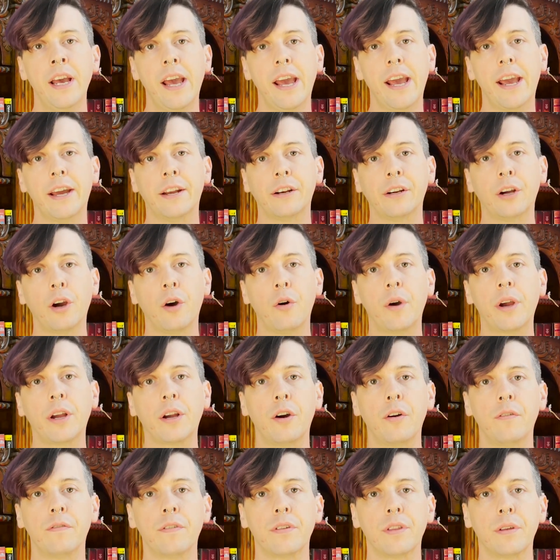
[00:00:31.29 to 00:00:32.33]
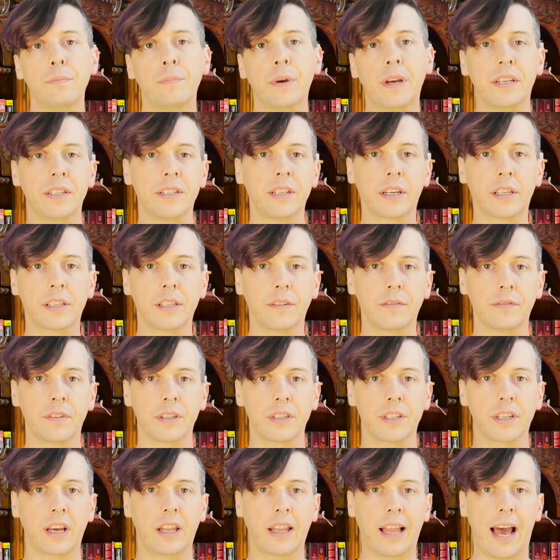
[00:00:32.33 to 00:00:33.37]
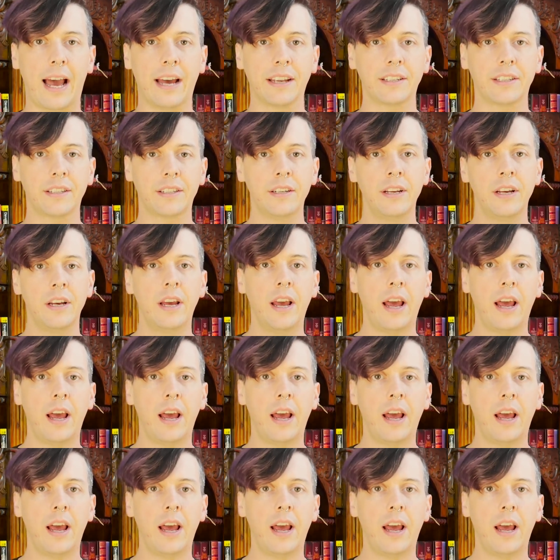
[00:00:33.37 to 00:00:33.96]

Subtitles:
and going over the basics of this class.